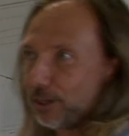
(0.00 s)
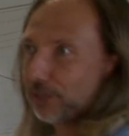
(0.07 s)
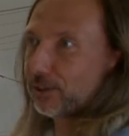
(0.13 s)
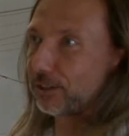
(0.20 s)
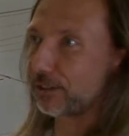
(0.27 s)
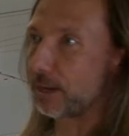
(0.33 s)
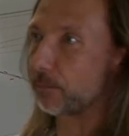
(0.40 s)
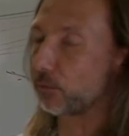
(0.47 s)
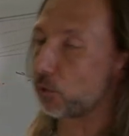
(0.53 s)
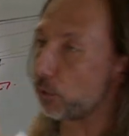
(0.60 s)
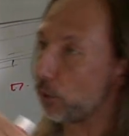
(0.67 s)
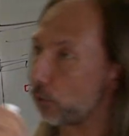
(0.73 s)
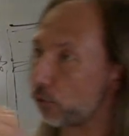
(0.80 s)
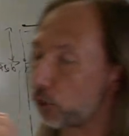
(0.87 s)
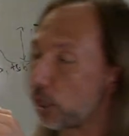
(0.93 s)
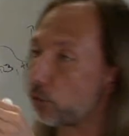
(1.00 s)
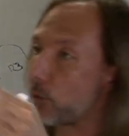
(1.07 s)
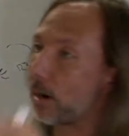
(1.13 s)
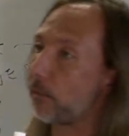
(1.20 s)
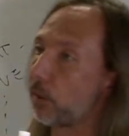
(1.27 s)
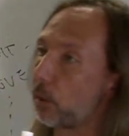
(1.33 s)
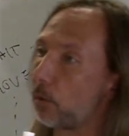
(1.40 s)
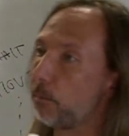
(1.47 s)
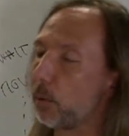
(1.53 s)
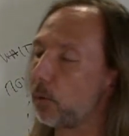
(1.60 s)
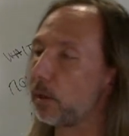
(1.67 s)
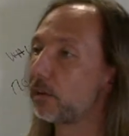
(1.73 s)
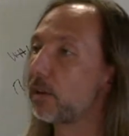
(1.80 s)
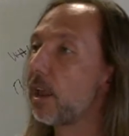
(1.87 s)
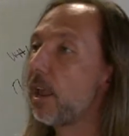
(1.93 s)
and just keep, so you could change one of the
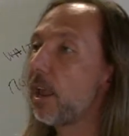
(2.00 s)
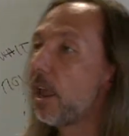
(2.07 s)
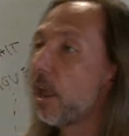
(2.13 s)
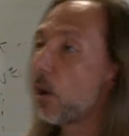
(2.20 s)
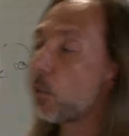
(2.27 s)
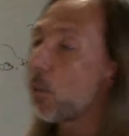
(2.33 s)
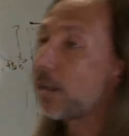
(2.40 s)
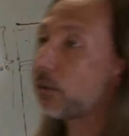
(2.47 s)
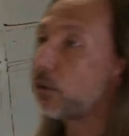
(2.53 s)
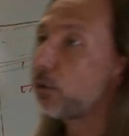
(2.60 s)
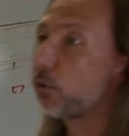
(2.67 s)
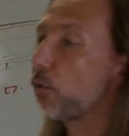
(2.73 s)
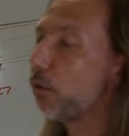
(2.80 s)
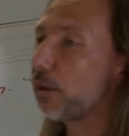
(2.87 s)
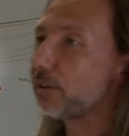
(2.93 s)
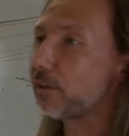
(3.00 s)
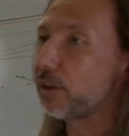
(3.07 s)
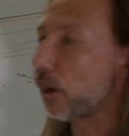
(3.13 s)
components. Once you do this in